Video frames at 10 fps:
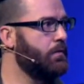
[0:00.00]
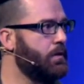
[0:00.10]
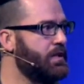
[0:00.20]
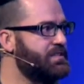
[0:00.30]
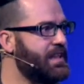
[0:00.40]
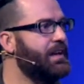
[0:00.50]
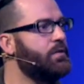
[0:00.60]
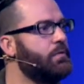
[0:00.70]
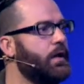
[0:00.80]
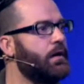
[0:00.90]
Is that
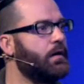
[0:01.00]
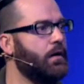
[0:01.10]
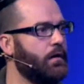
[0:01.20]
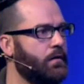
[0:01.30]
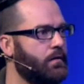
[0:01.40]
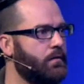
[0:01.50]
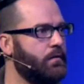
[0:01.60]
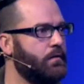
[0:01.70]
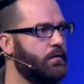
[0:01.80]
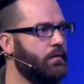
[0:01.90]
who we are?
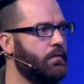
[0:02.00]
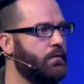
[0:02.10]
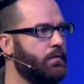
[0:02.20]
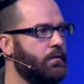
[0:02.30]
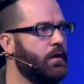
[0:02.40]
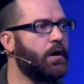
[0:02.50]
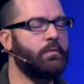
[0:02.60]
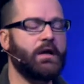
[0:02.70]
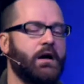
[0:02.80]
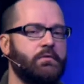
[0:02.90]
Are
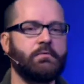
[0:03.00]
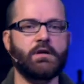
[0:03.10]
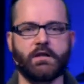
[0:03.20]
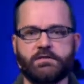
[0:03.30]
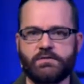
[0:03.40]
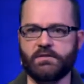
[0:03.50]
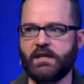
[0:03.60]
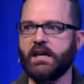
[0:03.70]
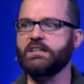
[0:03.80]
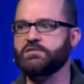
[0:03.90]
we unwilling to
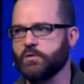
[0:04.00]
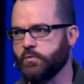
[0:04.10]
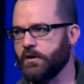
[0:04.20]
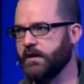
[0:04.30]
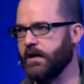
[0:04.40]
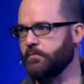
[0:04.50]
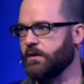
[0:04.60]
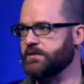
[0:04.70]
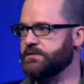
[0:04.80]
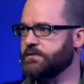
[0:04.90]
engage with what God
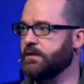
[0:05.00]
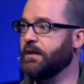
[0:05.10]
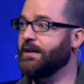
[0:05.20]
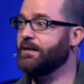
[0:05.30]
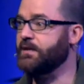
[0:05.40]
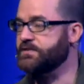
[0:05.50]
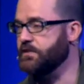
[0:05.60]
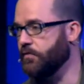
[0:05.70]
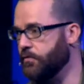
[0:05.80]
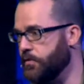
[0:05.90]
wants in us
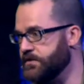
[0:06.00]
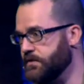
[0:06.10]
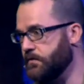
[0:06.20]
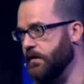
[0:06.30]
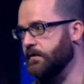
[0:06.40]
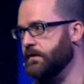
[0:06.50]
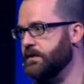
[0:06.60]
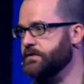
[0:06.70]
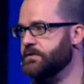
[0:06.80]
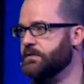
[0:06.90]
and through us and around
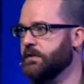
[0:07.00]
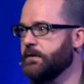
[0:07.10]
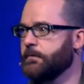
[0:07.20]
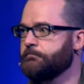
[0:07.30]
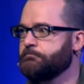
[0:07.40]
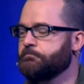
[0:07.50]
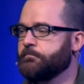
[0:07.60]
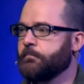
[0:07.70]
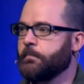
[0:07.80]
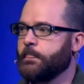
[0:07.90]
us?
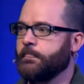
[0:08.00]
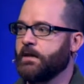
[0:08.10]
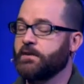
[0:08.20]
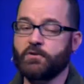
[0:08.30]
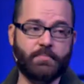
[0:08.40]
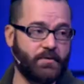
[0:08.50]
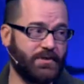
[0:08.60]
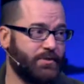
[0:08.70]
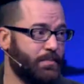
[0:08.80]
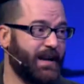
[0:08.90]
I don't know about
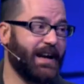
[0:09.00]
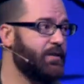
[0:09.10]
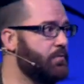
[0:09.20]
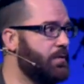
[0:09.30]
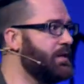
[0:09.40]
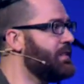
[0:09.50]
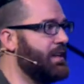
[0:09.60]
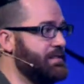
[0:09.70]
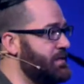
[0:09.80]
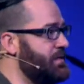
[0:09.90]
you, but I don't want
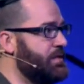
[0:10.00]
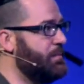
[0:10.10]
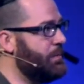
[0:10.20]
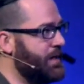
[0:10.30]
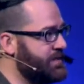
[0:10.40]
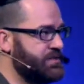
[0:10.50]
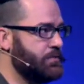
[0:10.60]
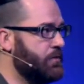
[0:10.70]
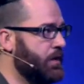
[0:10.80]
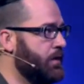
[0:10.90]
that to be my
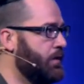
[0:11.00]
story.